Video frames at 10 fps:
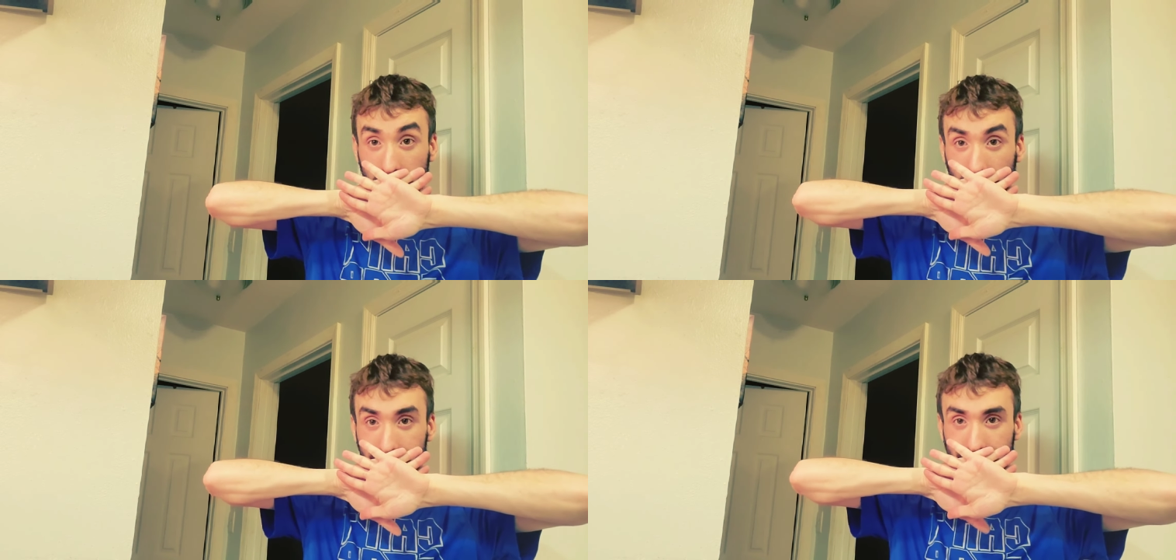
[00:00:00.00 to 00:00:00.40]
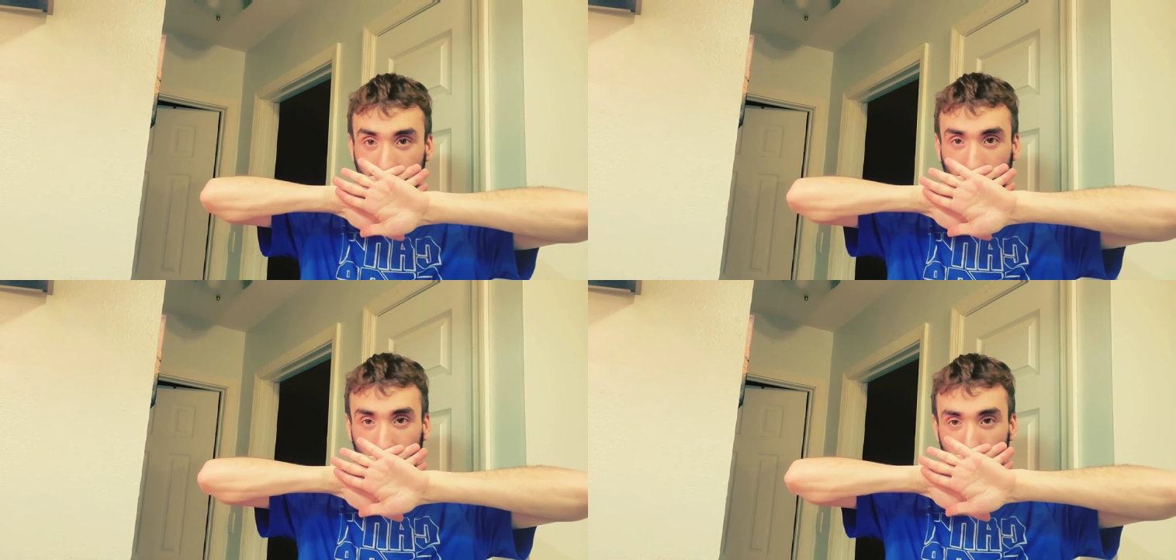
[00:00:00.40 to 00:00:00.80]

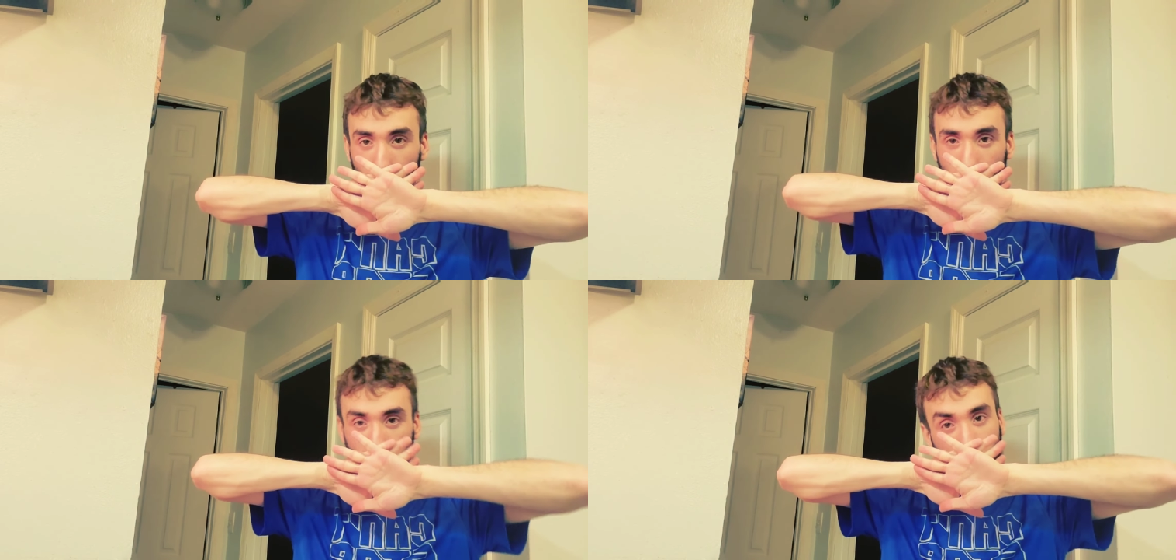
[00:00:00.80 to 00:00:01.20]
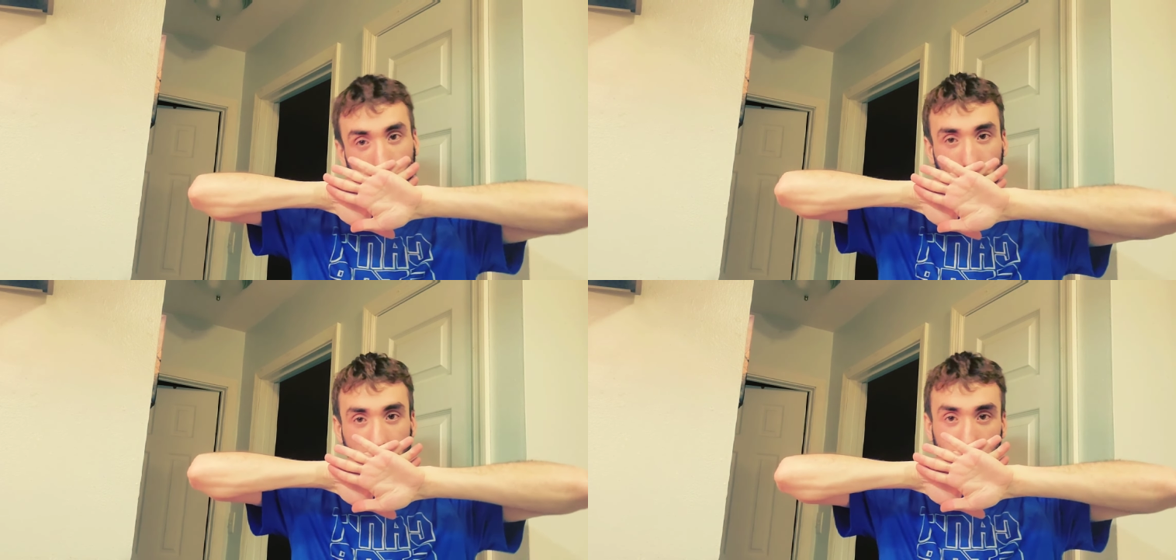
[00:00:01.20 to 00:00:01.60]
next time when we
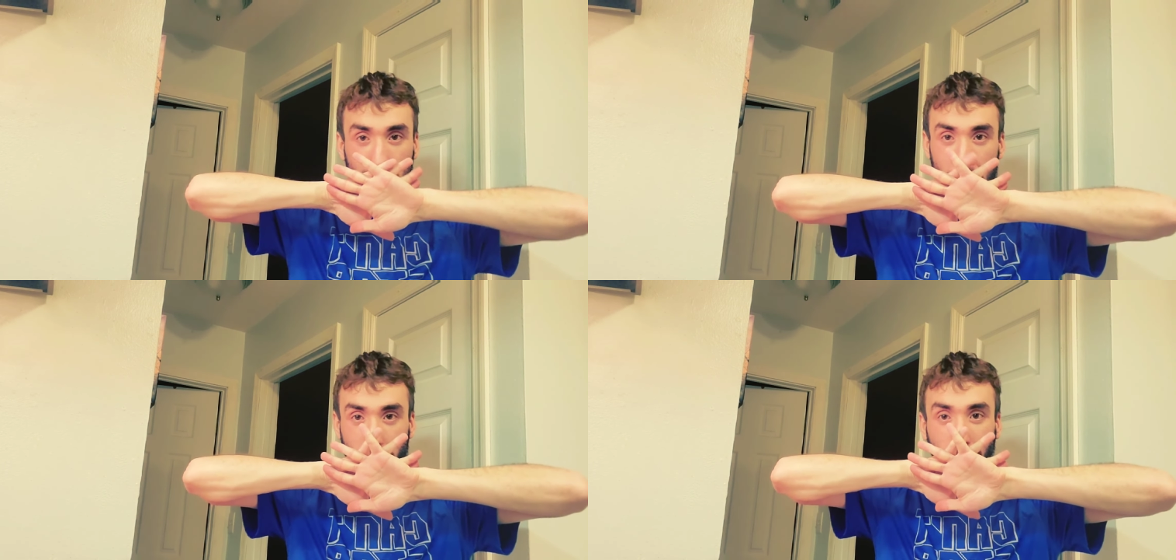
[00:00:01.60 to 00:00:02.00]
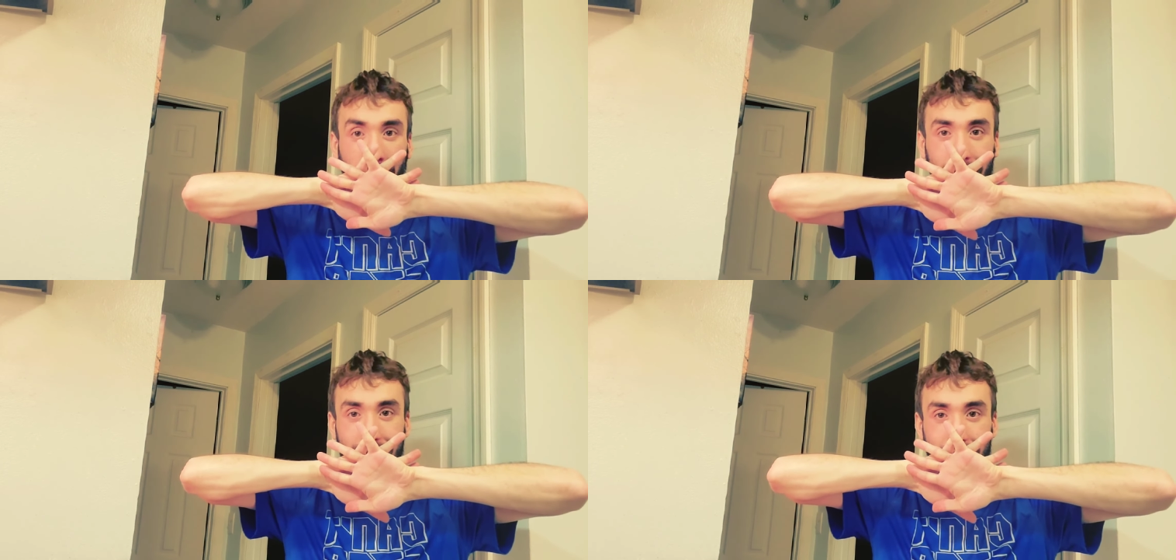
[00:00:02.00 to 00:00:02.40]
open a mystery
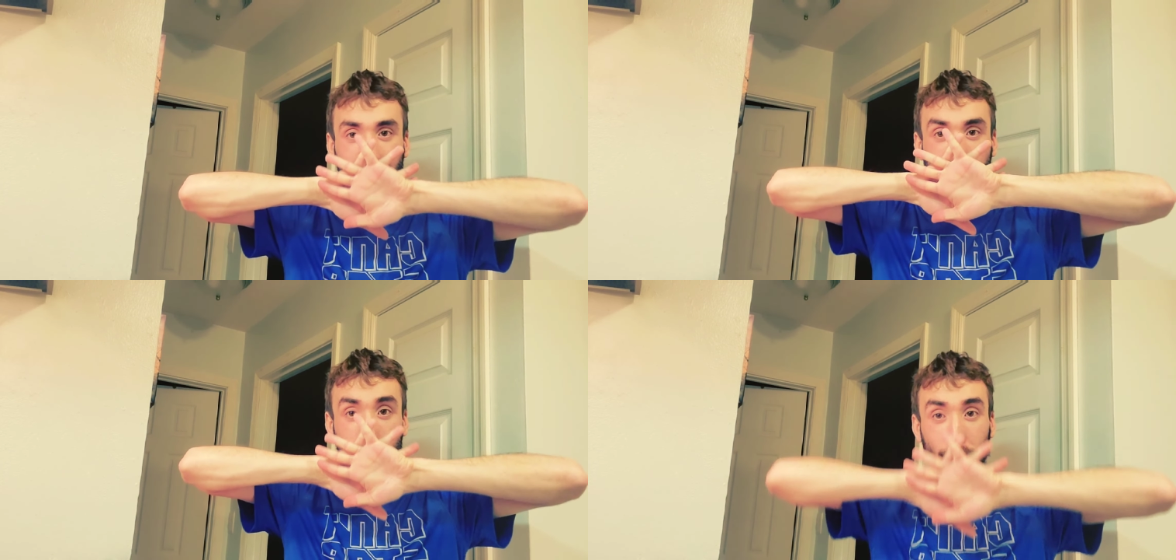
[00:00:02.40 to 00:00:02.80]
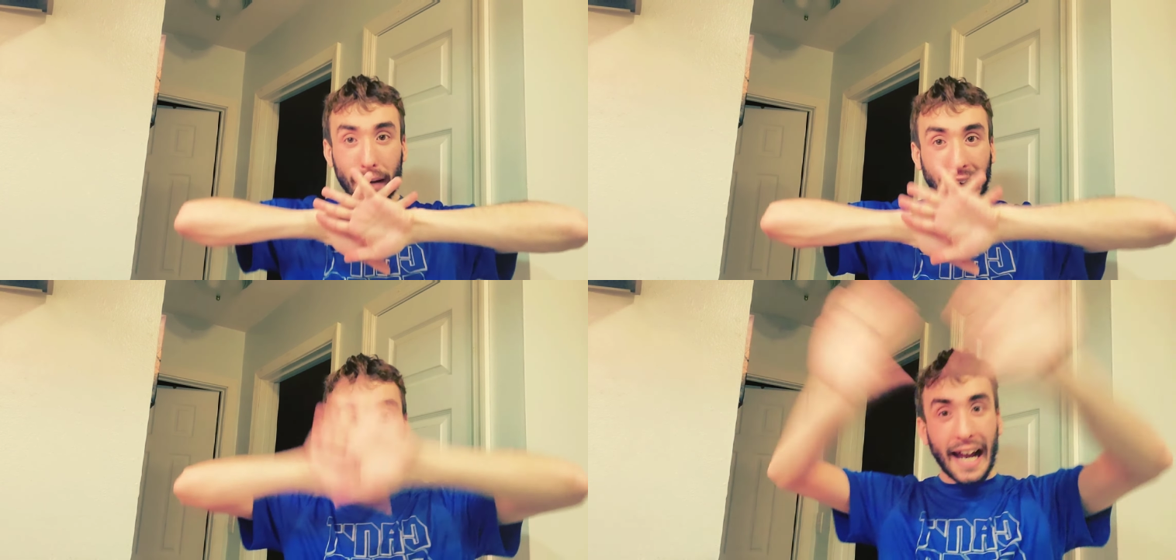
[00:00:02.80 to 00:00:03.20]
box.
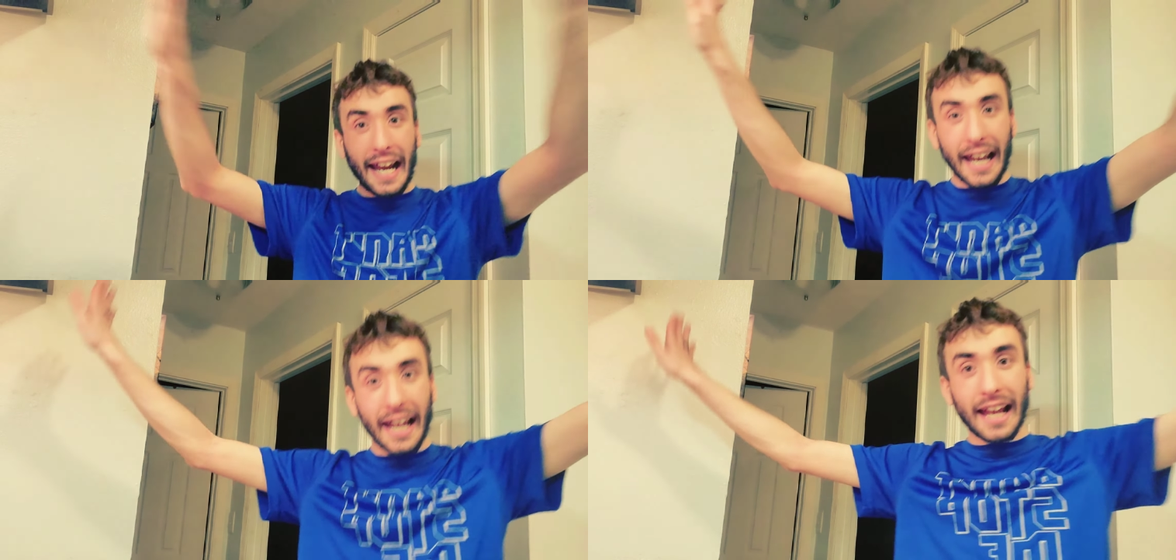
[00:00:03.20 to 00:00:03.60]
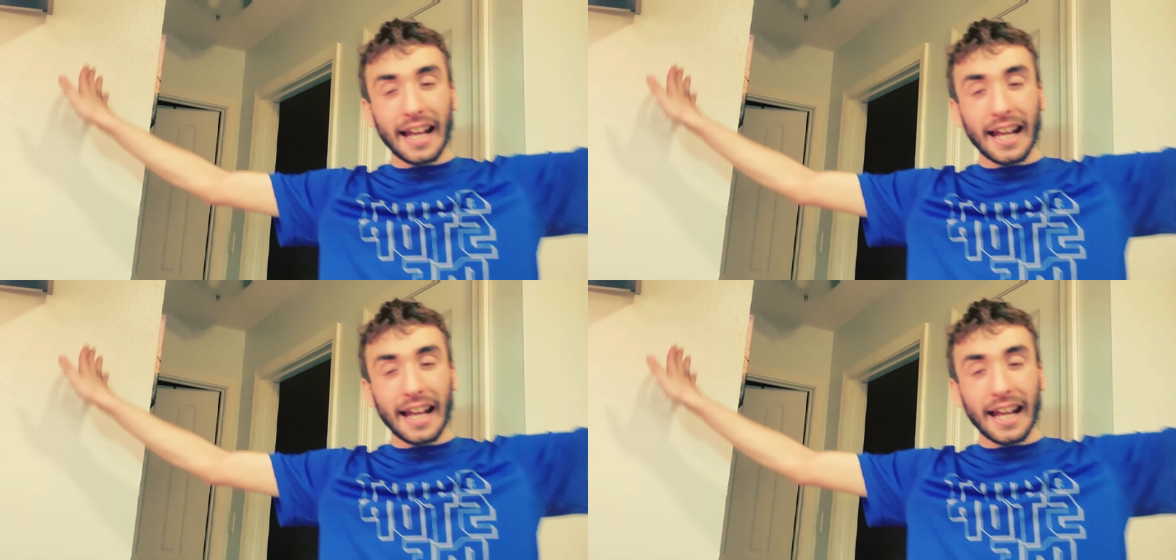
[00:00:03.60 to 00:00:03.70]
Bye!